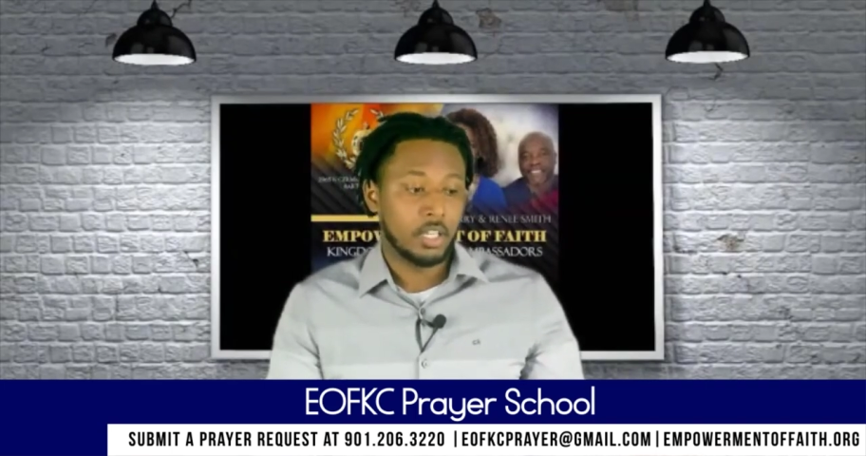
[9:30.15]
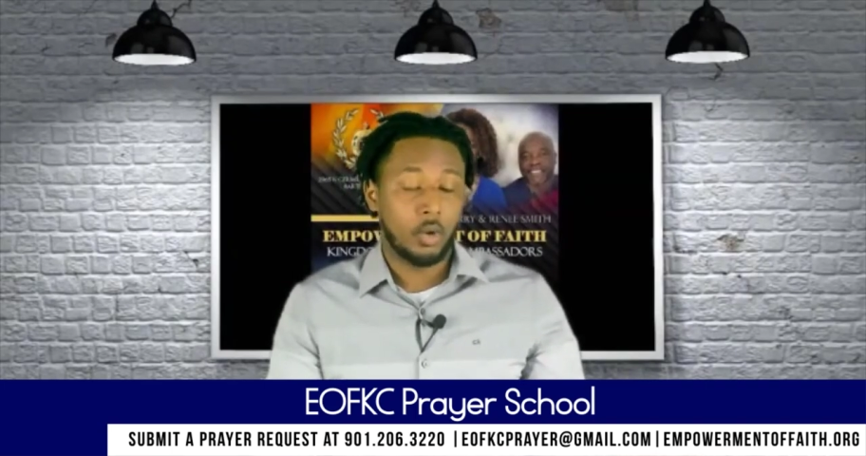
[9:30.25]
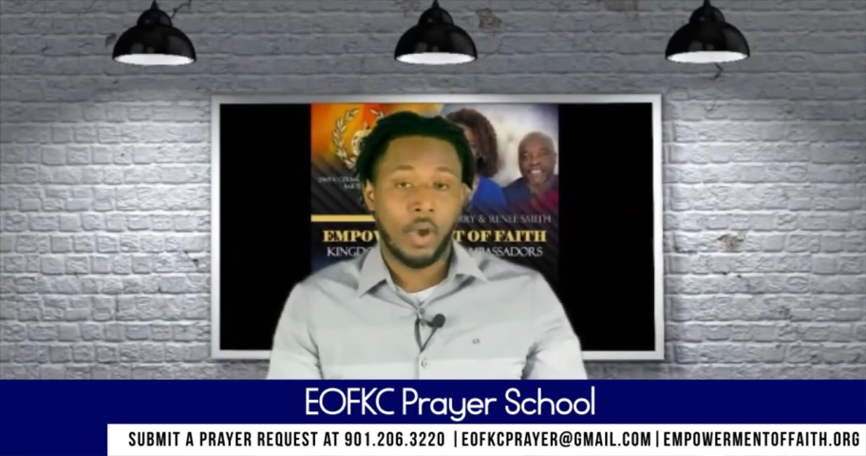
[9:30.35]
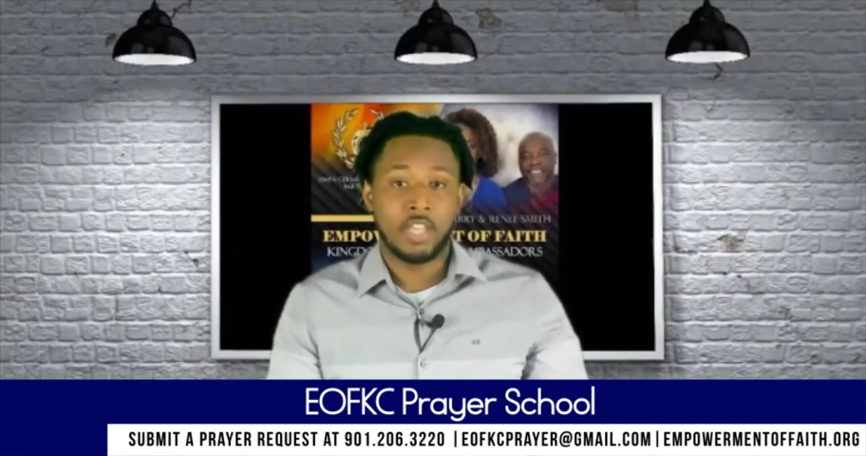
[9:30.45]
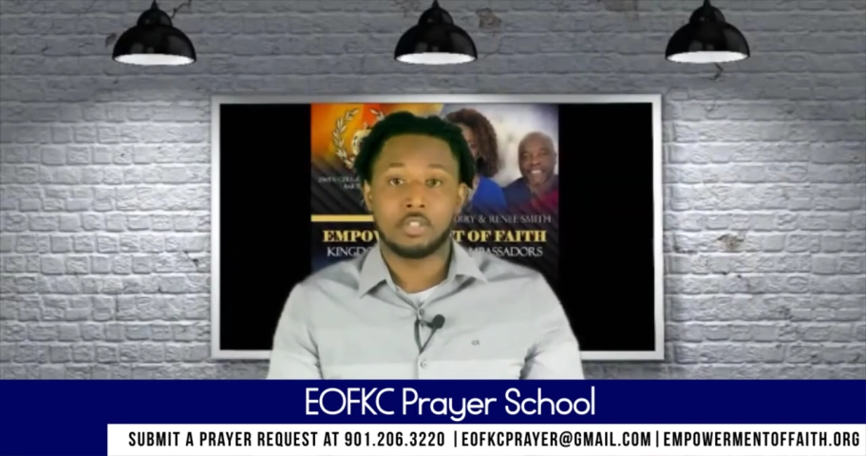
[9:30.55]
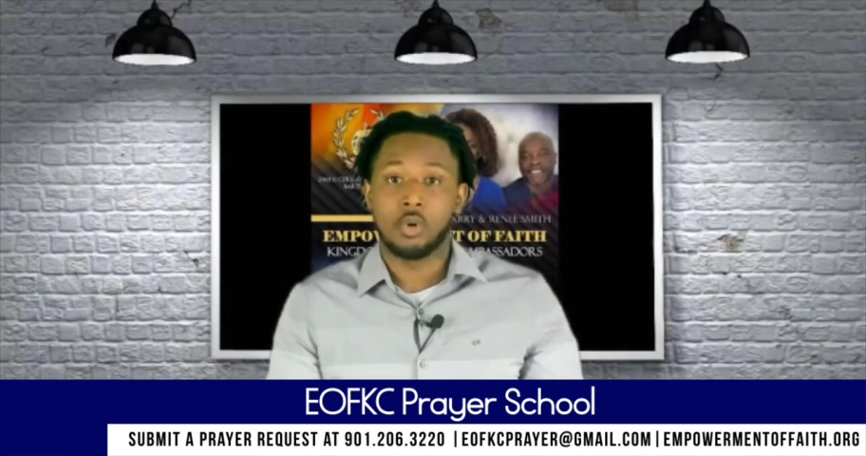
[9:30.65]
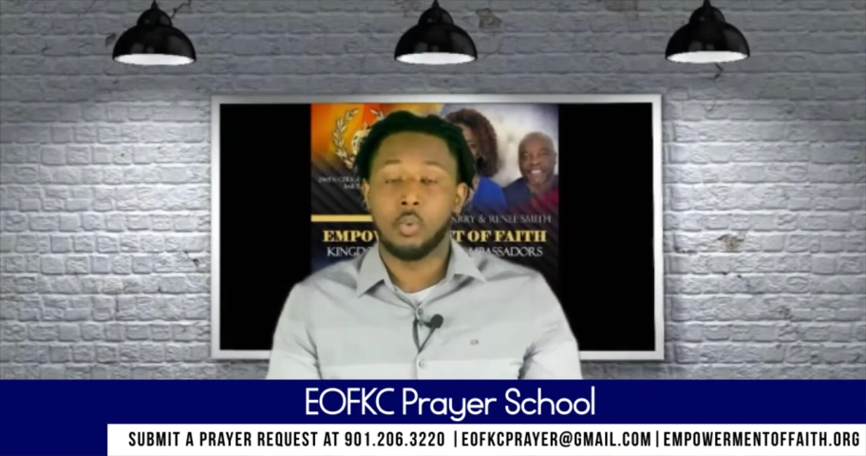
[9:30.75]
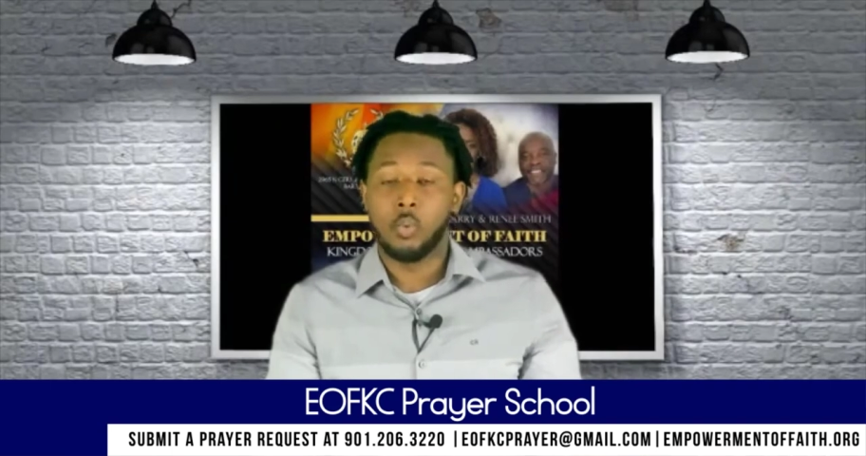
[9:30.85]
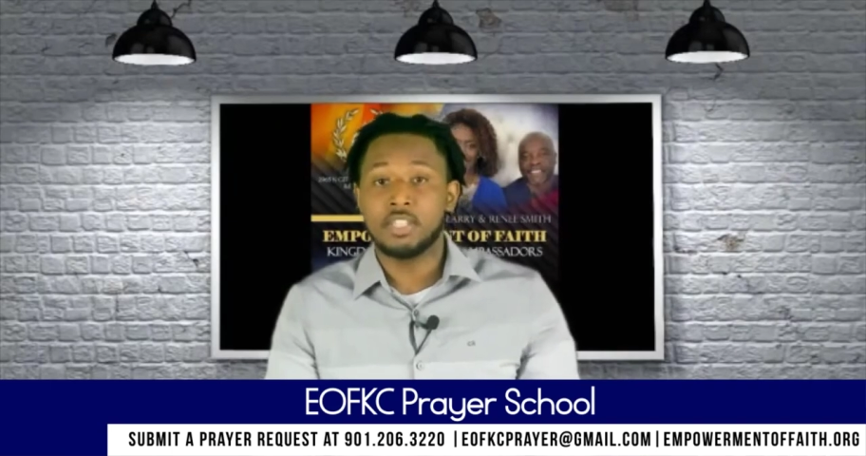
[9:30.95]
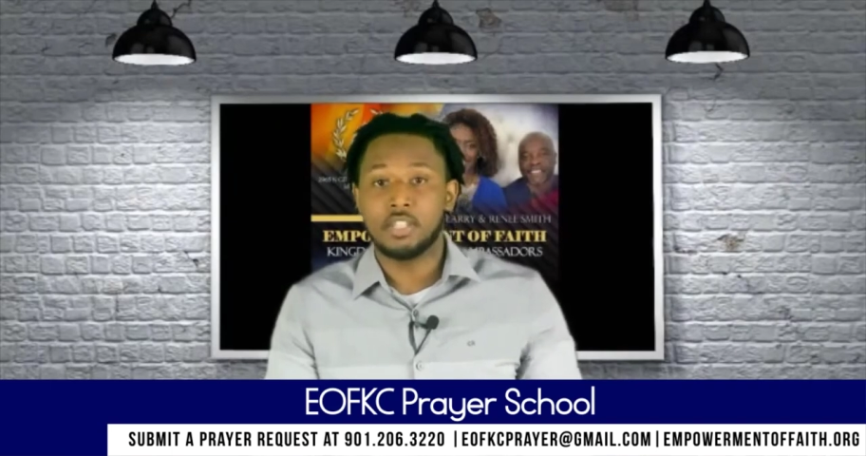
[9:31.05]
equations or
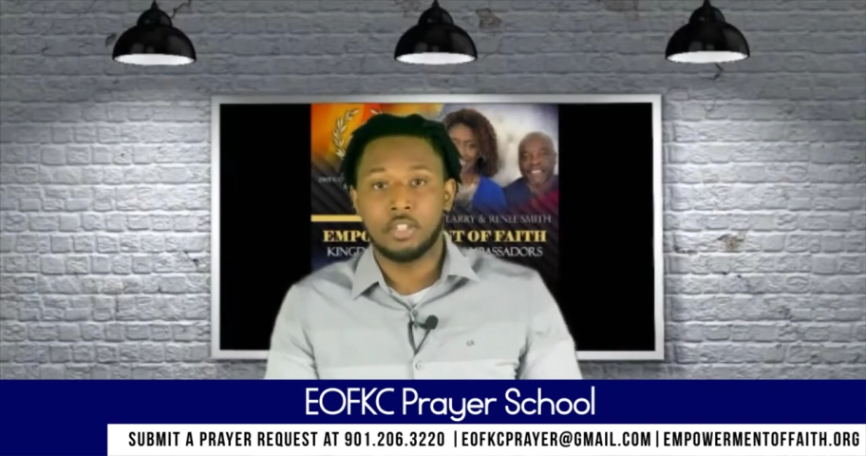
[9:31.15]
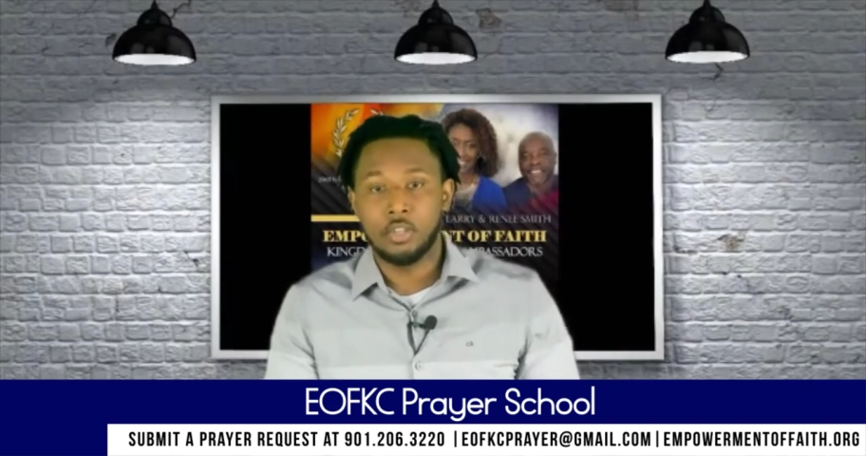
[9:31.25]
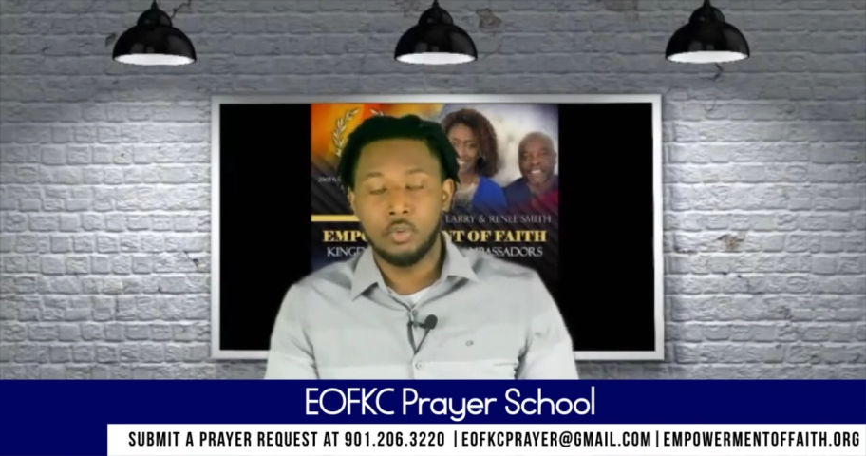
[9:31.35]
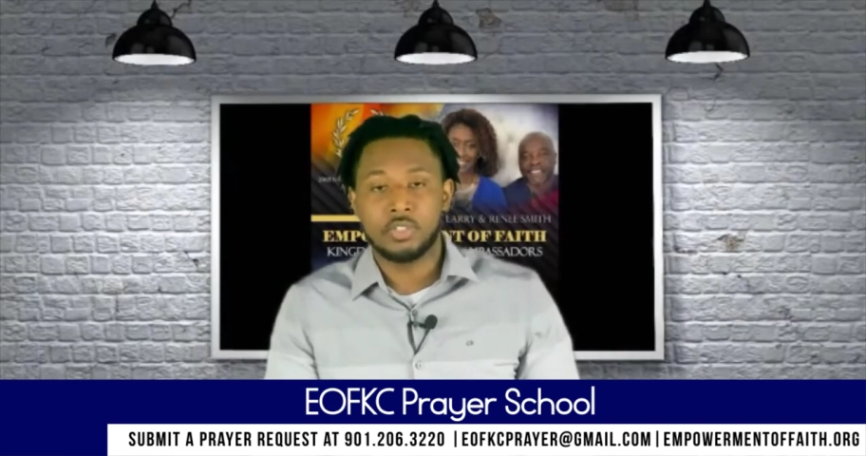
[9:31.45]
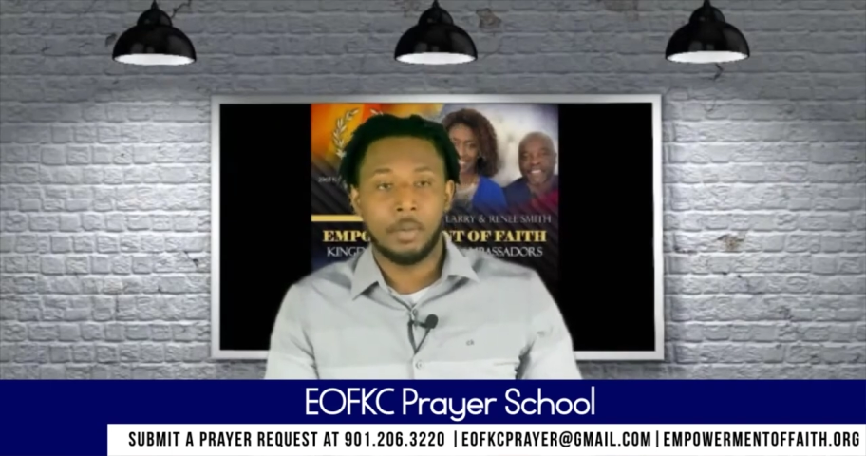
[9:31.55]
when to use